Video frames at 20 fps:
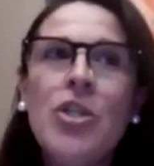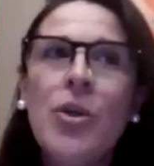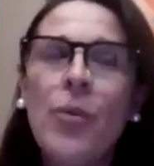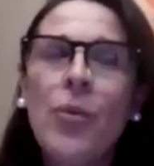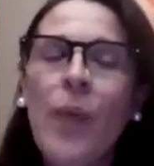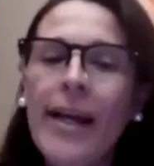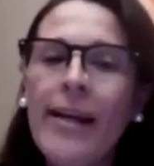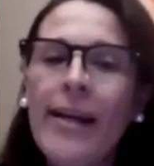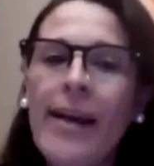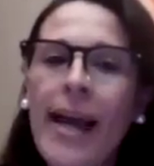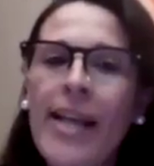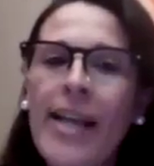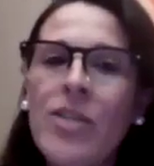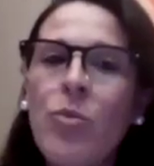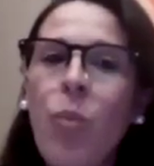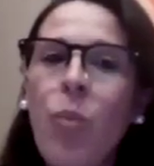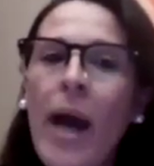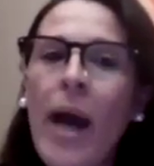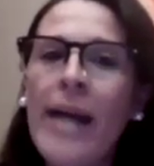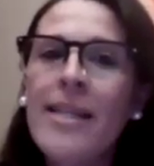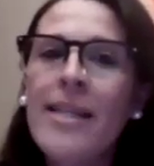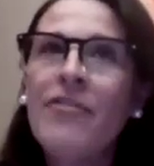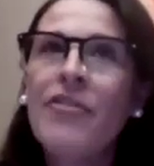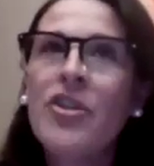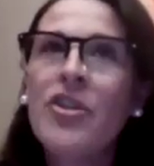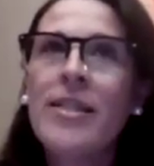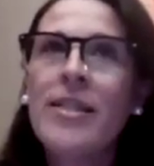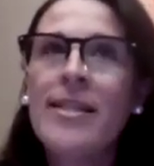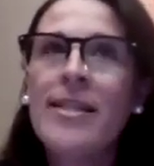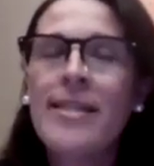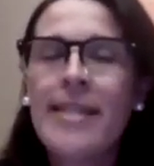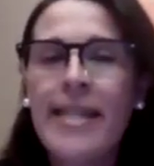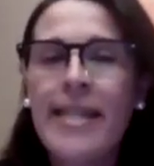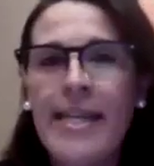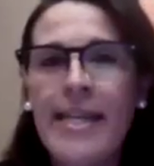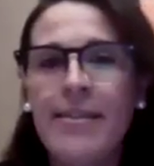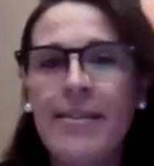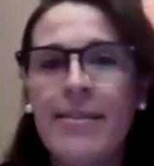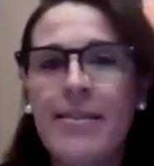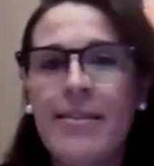to recognize wants versus
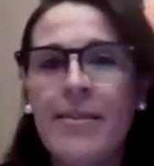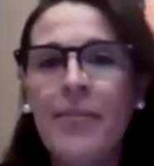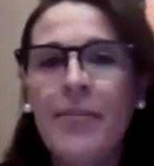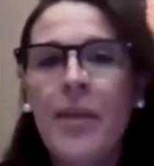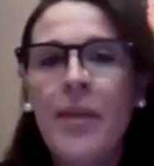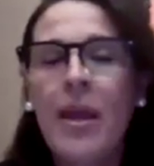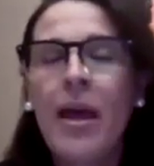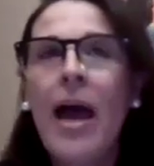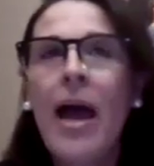needs.